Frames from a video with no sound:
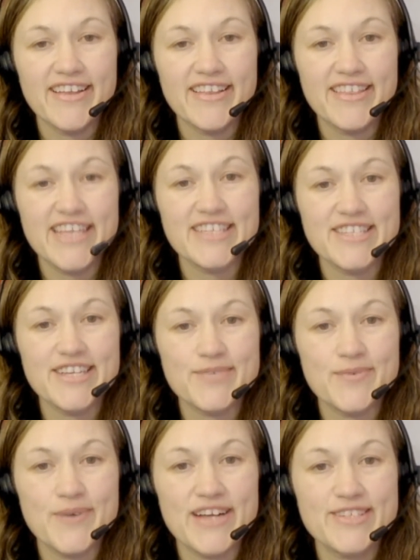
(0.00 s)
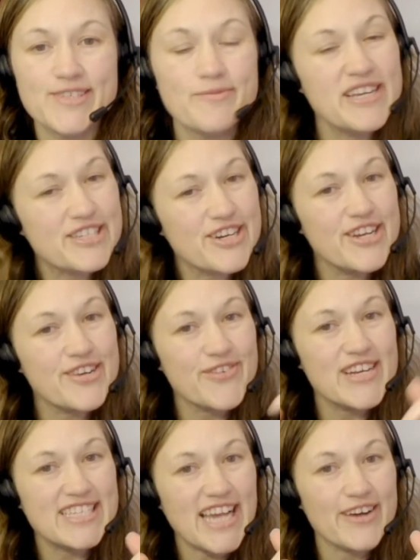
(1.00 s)
things as well. So make sure you
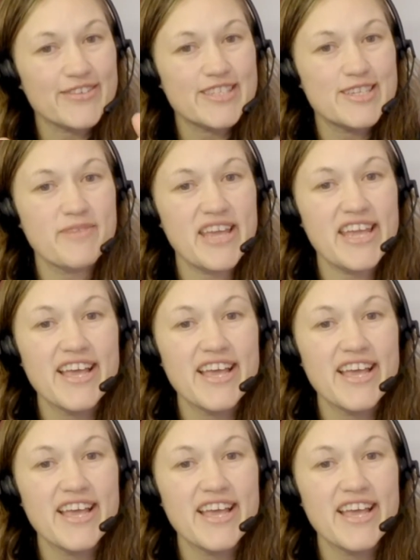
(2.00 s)
reach out to me